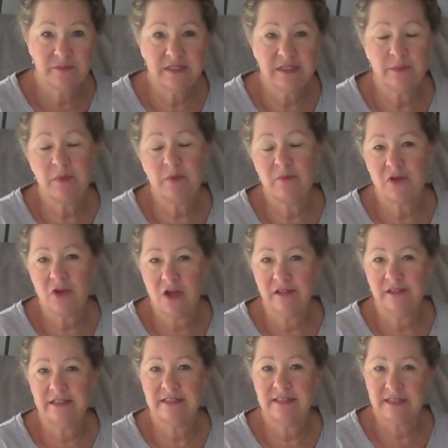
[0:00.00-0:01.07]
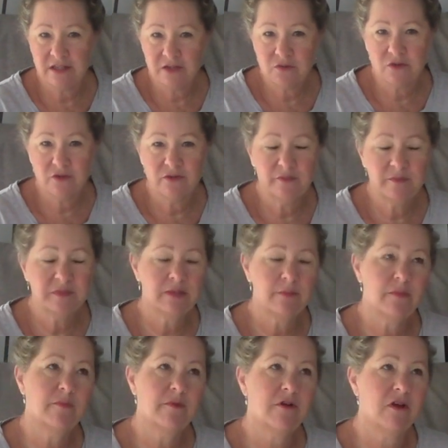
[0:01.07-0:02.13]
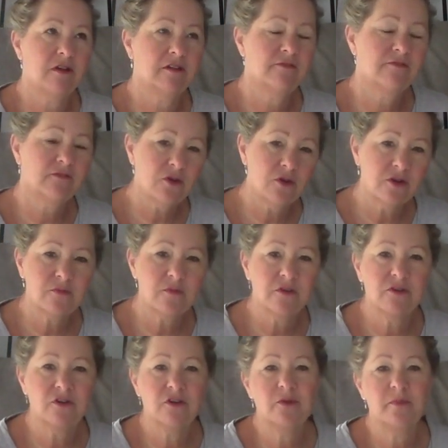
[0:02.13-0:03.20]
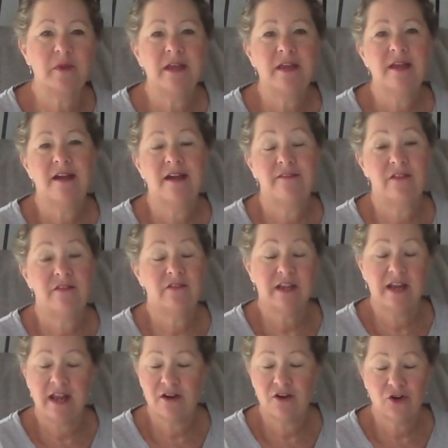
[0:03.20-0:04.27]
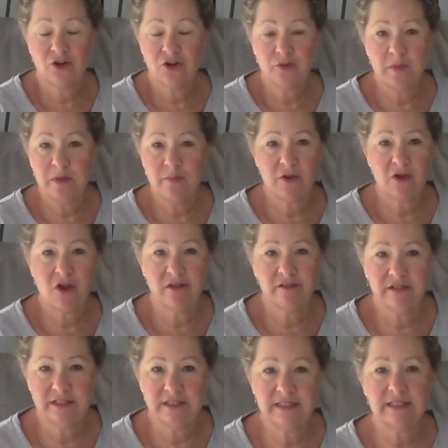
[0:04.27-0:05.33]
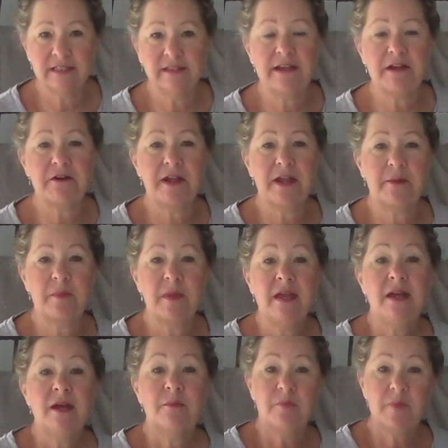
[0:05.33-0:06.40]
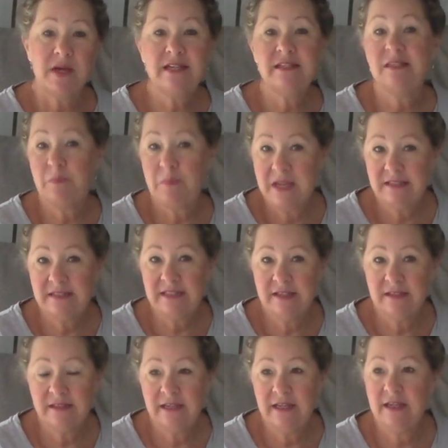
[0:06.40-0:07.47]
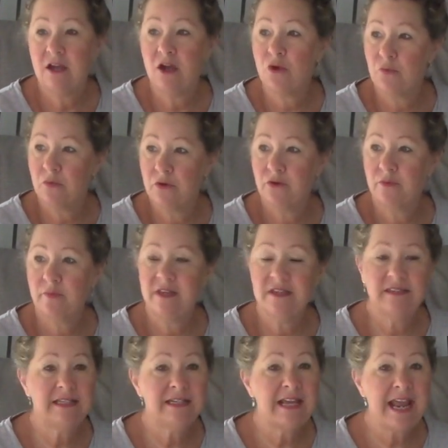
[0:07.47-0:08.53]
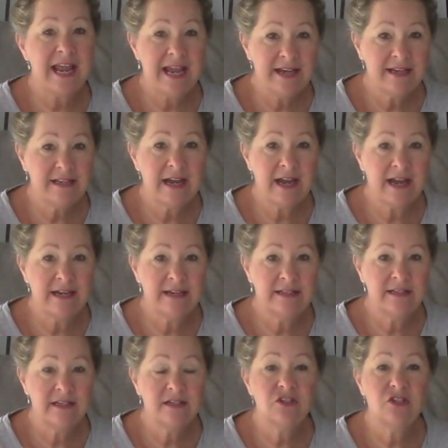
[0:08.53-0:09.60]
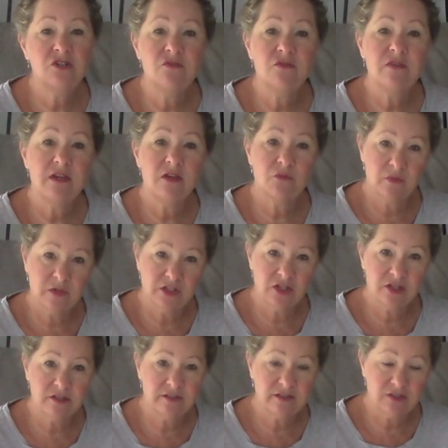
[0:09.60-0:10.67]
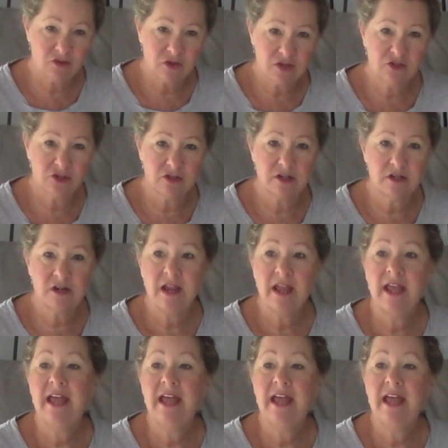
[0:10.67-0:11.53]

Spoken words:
Some people call it a sunroom, some people call it a Florida room. I've even heard people call it a solarium, but it's basically a room that's an add-on to the original structure.